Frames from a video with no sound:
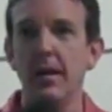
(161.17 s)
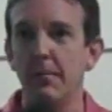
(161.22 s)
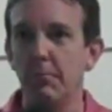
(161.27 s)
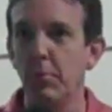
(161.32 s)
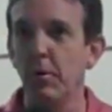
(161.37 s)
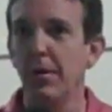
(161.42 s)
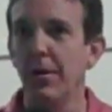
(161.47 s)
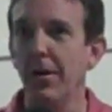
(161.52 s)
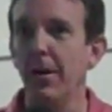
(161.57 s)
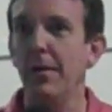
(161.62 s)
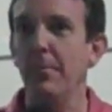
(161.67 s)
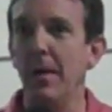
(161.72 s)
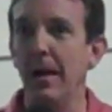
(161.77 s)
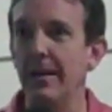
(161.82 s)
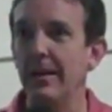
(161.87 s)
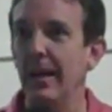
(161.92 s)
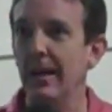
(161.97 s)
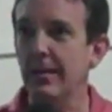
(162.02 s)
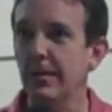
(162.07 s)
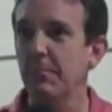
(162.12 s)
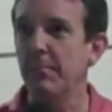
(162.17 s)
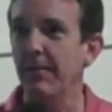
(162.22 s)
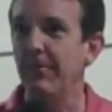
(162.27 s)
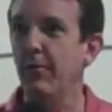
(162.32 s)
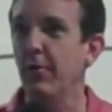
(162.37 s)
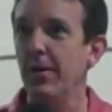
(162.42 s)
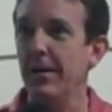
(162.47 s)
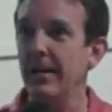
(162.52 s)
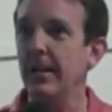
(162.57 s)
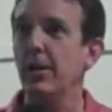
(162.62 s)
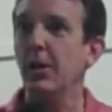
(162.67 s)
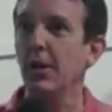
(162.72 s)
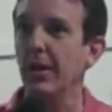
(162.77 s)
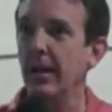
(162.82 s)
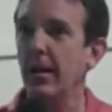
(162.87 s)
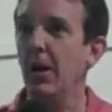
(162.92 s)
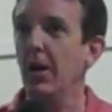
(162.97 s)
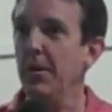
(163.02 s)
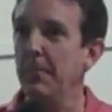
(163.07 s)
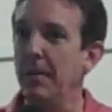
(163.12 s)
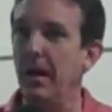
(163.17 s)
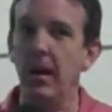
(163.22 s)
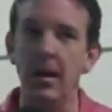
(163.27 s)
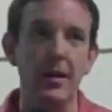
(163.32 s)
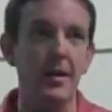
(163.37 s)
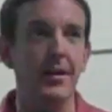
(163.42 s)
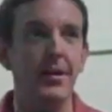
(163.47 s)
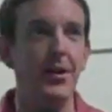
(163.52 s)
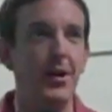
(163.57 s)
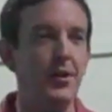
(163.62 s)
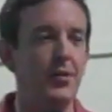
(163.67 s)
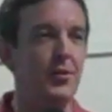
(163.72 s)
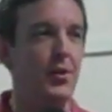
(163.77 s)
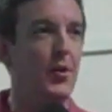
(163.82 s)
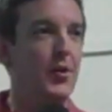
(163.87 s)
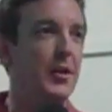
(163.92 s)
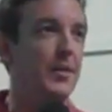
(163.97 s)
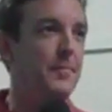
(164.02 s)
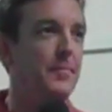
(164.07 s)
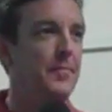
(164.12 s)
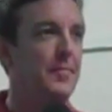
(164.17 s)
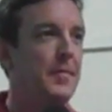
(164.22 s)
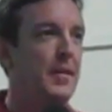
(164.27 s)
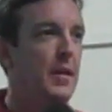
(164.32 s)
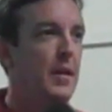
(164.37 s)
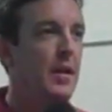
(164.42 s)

and put it on my desk before he could get on the ballot in Arizona.